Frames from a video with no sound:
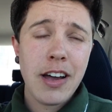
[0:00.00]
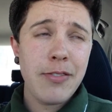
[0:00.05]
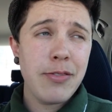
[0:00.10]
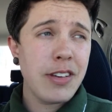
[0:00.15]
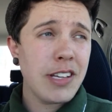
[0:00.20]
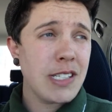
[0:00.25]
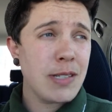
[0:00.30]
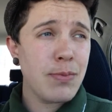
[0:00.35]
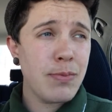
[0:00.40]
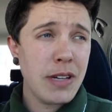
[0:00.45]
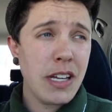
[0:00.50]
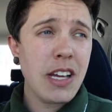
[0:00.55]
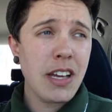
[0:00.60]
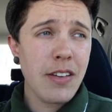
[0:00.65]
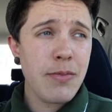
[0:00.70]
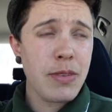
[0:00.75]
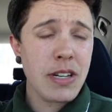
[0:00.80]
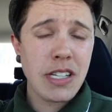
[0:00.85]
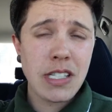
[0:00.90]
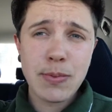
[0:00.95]
I've, ex-
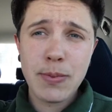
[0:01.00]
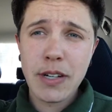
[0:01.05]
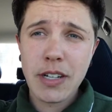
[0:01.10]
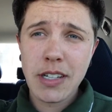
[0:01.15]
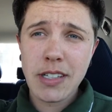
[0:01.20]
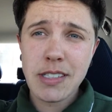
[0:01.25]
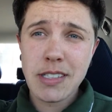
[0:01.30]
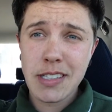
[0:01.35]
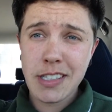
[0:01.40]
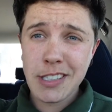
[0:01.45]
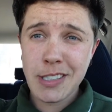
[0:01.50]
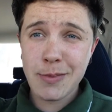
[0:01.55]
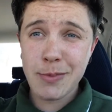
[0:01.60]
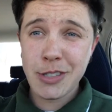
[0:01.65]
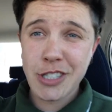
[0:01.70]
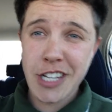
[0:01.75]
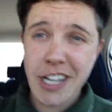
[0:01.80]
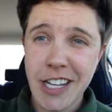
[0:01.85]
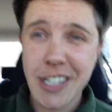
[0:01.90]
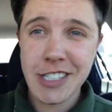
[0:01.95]
I've been experiencing some
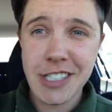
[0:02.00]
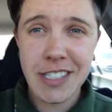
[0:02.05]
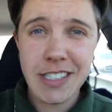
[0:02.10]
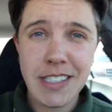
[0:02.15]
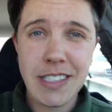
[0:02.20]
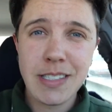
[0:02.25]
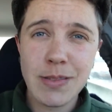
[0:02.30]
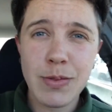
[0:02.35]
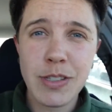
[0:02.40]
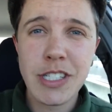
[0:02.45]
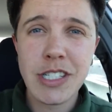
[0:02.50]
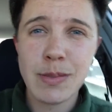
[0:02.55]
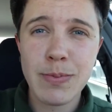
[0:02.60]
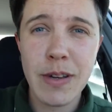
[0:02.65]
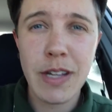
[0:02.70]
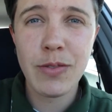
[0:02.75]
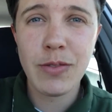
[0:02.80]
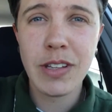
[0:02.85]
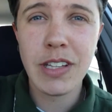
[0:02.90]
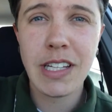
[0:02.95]
changes, which has
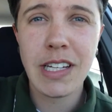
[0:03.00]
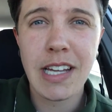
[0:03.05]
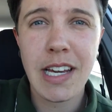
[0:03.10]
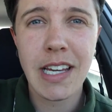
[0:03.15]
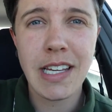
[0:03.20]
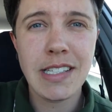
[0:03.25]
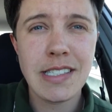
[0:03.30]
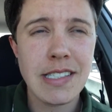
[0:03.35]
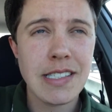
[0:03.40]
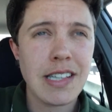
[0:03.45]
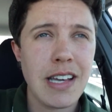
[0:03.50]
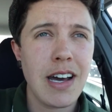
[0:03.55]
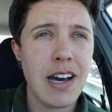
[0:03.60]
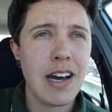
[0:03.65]
been really nice.